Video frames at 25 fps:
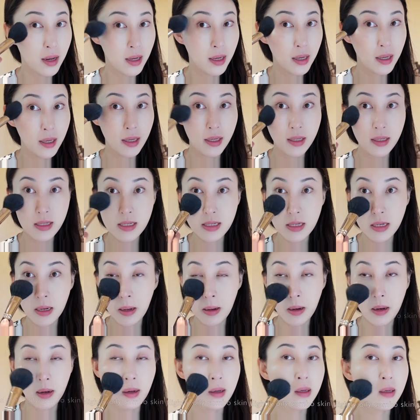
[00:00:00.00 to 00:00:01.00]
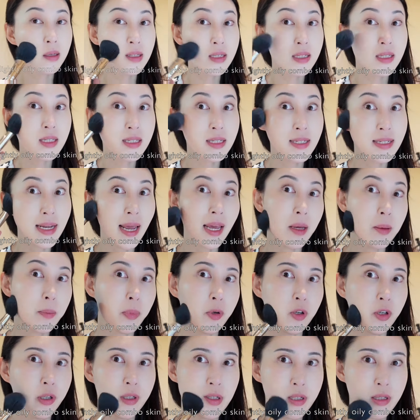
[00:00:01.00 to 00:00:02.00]
and stay
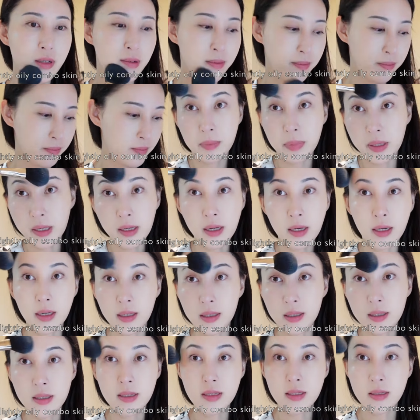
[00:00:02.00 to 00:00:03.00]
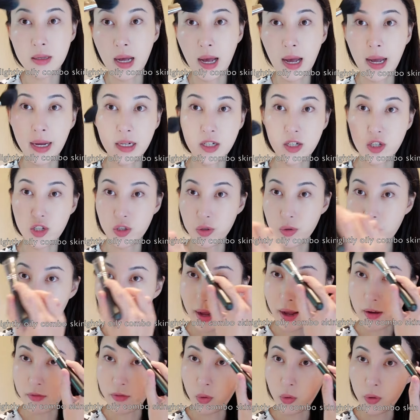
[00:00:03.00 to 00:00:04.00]
put because I do
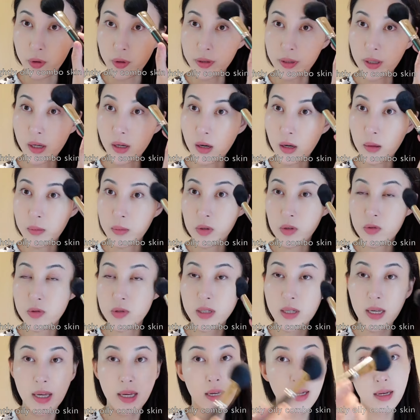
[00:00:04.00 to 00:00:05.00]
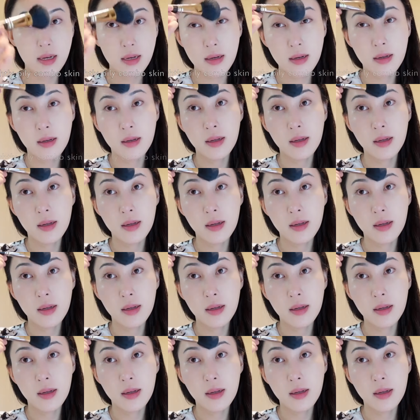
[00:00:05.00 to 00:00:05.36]
have oily combo skin.